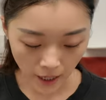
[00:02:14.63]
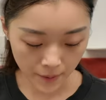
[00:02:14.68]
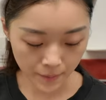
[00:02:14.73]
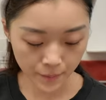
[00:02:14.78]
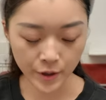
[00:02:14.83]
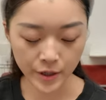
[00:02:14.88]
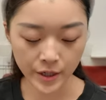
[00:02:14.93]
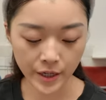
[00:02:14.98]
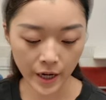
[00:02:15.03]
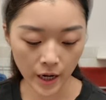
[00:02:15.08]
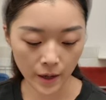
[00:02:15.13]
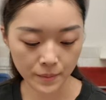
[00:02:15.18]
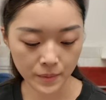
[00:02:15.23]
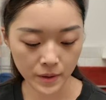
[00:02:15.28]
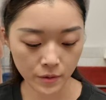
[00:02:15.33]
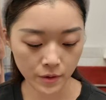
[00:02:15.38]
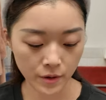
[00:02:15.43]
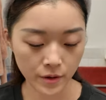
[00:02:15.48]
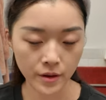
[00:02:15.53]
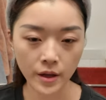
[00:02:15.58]
I'm pretty
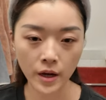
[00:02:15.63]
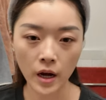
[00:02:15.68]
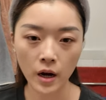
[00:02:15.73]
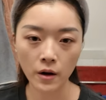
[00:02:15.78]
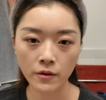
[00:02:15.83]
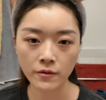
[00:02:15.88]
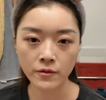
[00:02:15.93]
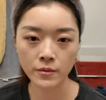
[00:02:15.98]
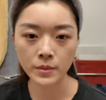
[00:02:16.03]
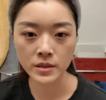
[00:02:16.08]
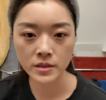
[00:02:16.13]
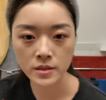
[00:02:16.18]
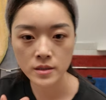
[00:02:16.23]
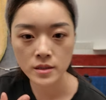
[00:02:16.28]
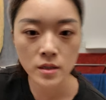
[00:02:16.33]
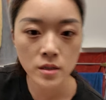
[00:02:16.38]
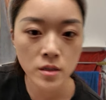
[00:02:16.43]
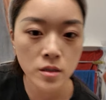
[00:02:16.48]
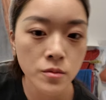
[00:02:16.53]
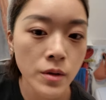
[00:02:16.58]
happy with however my
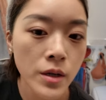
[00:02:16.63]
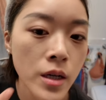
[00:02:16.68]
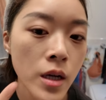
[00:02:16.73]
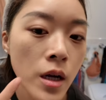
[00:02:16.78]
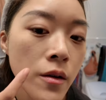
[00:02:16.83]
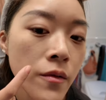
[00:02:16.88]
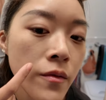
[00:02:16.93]
skin is right now,